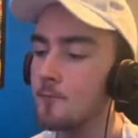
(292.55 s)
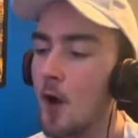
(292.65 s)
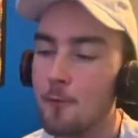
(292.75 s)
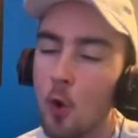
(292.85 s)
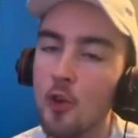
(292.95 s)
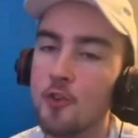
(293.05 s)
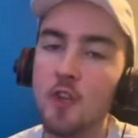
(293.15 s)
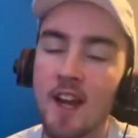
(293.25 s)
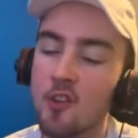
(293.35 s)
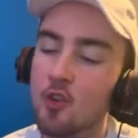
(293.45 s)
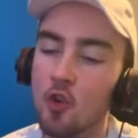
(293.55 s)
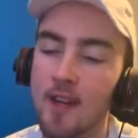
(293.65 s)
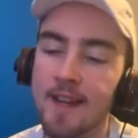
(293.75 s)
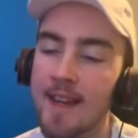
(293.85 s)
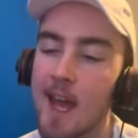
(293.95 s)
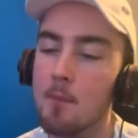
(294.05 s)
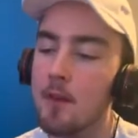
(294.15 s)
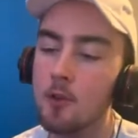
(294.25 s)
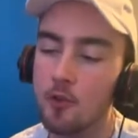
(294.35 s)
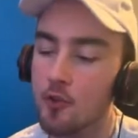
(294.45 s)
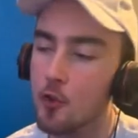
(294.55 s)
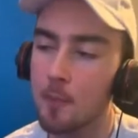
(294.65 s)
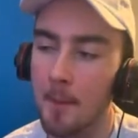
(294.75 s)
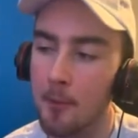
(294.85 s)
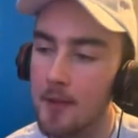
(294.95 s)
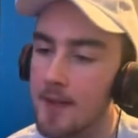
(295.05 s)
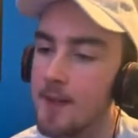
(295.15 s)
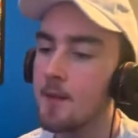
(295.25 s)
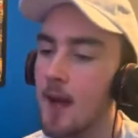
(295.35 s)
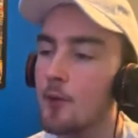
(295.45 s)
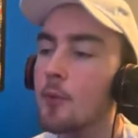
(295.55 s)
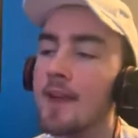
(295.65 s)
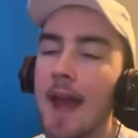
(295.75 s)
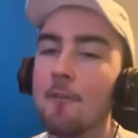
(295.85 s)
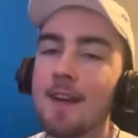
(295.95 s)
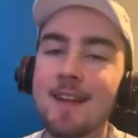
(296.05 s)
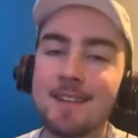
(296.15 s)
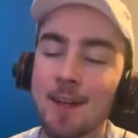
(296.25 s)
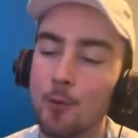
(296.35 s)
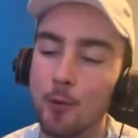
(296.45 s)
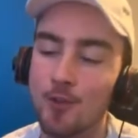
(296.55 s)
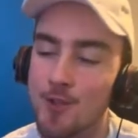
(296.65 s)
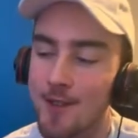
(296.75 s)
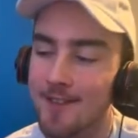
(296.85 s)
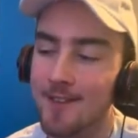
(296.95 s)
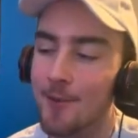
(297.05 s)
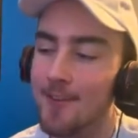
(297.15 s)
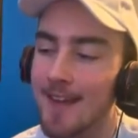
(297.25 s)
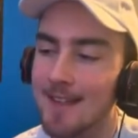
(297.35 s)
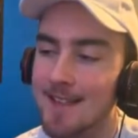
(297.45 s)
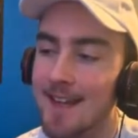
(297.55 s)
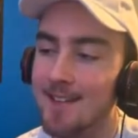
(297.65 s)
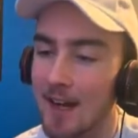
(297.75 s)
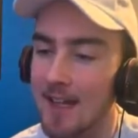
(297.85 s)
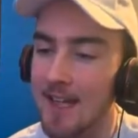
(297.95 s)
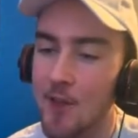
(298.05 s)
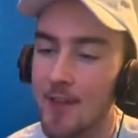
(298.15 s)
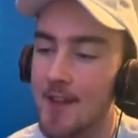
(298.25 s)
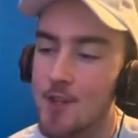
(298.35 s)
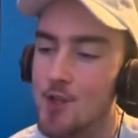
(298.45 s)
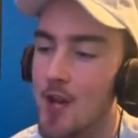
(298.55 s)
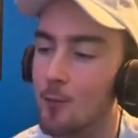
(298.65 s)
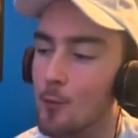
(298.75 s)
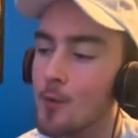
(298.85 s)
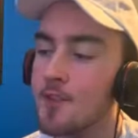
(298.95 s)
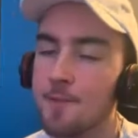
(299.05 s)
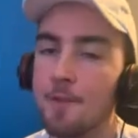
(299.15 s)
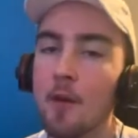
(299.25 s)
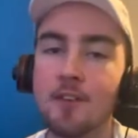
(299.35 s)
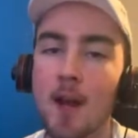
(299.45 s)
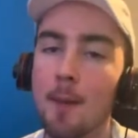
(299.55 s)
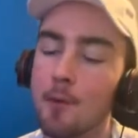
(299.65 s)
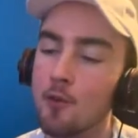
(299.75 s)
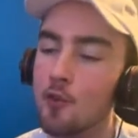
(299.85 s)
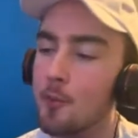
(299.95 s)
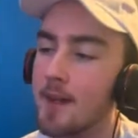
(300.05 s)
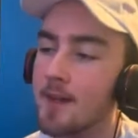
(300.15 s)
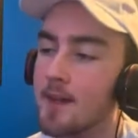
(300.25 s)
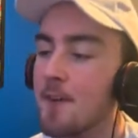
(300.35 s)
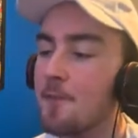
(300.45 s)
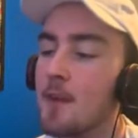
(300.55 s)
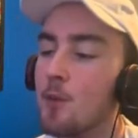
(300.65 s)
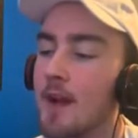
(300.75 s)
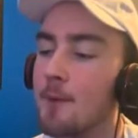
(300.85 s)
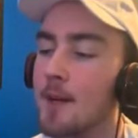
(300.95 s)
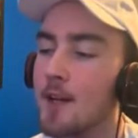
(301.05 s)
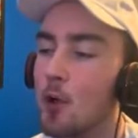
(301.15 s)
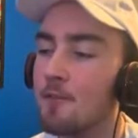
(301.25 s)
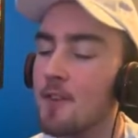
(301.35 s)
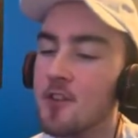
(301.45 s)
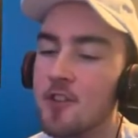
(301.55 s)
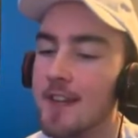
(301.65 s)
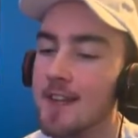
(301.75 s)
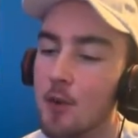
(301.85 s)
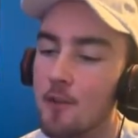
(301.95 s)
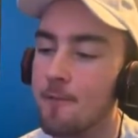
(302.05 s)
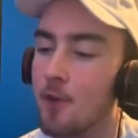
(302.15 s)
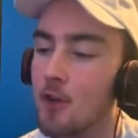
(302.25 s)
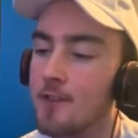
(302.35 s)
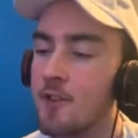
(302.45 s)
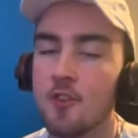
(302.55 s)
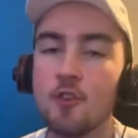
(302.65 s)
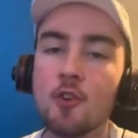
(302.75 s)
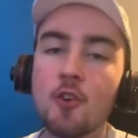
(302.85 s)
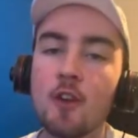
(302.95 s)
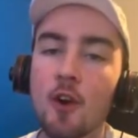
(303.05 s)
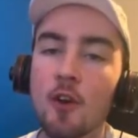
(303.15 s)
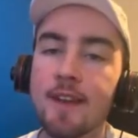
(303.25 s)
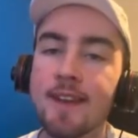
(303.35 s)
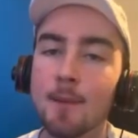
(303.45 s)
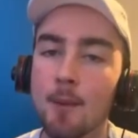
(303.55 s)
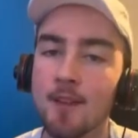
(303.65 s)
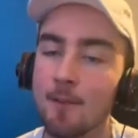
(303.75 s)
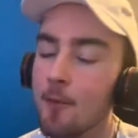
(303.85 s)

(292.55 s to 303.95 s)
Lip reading: Of course, you guys saw it in game. It looks super pretty. I don't really have any tips or tricks in order to actually get Dark Aether in general. Just very time consuming. Definitely recommend going for the secondaries first, since you do need to only get them up to level